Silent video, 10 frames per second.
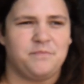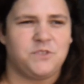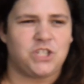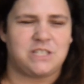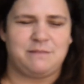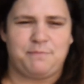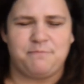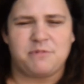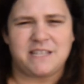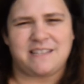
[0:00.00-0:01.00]
just
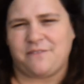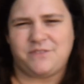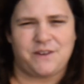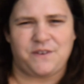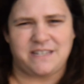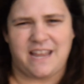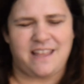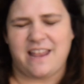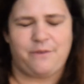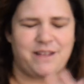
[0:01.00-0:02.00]
because of different
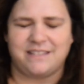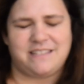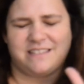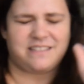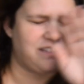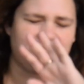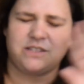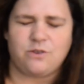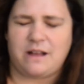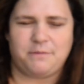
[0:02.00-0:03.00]
date. Anyways, it's
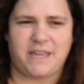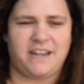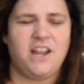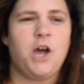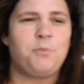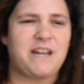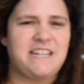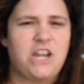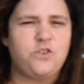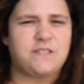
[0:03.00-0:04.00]
so complicated. But I
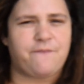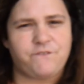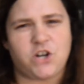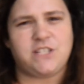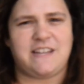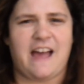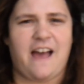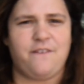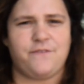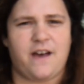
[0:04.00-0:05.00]
didn't use the first
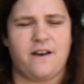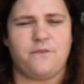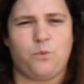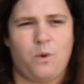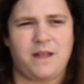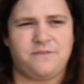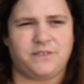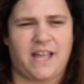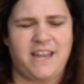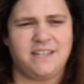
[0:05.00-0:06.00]
half of one
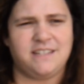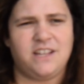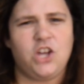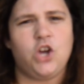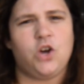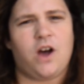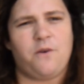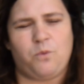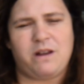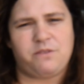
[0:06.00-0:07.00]
flight
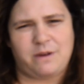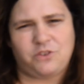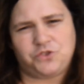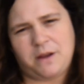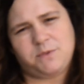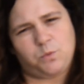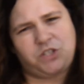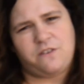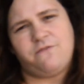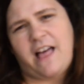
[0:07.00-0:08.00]
of one of the round trips,
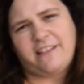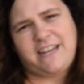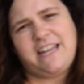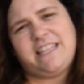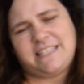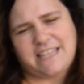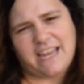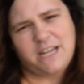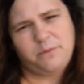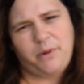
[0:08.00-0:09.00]
which invalidated the
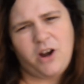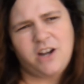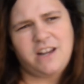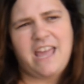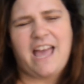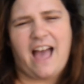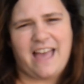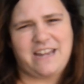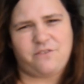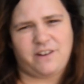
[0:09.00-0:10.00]
second part.
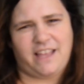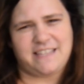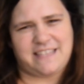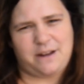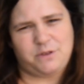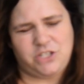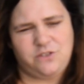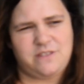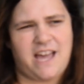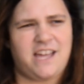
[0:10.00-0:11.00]
I didn't realize that it would
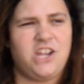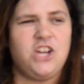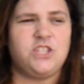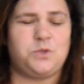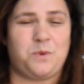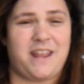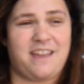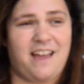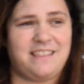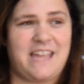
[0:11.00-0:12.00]
do that, so when I
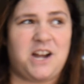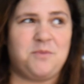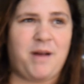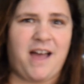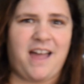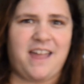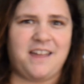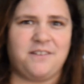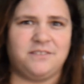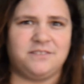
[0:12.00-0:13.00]
got there, my